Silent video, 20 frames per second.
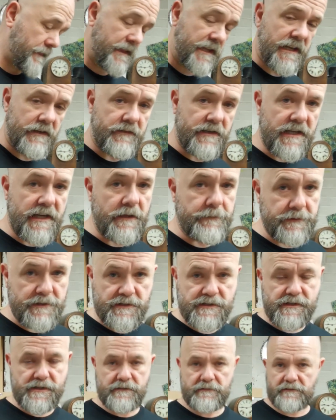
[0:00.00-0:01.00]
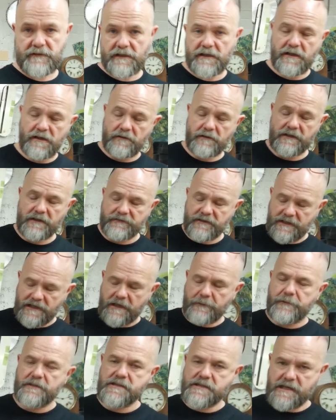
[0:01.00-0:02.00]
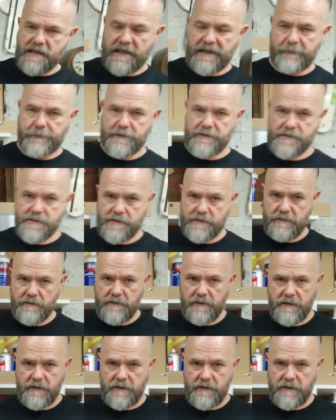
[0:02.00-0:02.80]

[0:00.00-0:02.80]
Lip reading: if it happens, you know, if it happens, it happens.